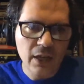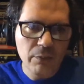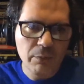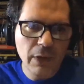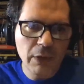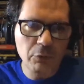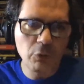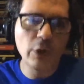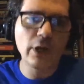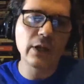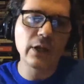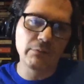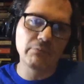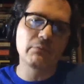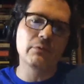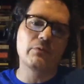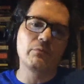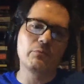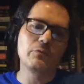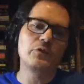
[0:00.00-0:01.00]
But we'll
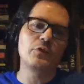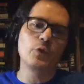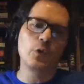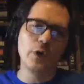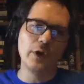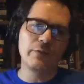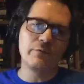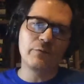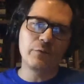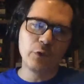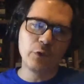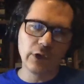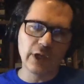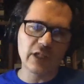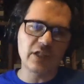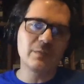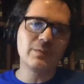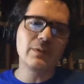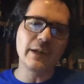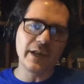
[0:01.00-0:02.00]
do a full
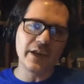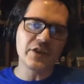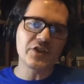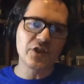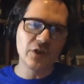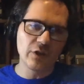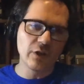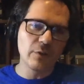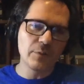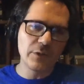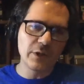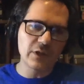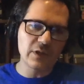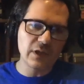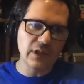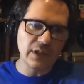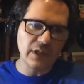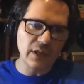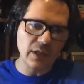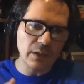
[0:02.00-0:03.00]
explanation,
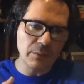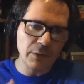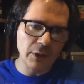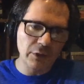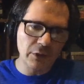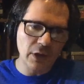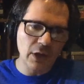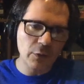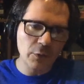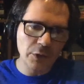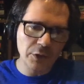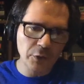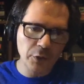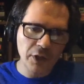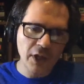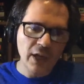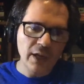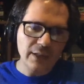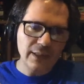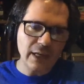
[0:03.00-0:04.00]
obviously, about how we do it.
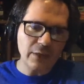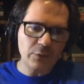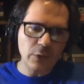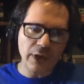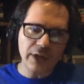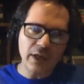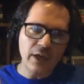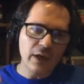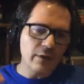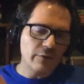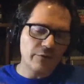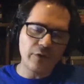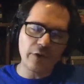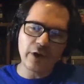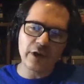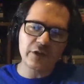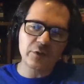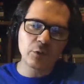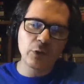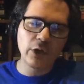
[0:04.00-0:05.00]
That's why
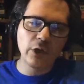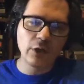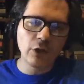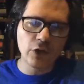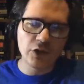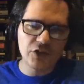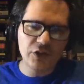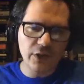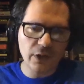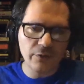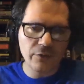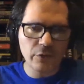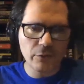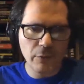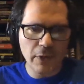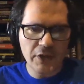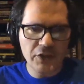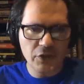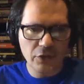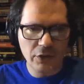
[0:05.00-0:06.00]
first we launch the
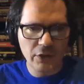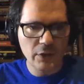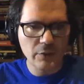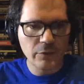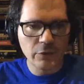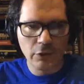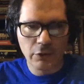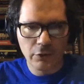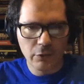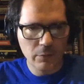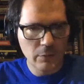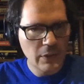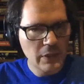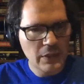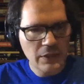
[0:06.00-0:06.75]
information in the forum.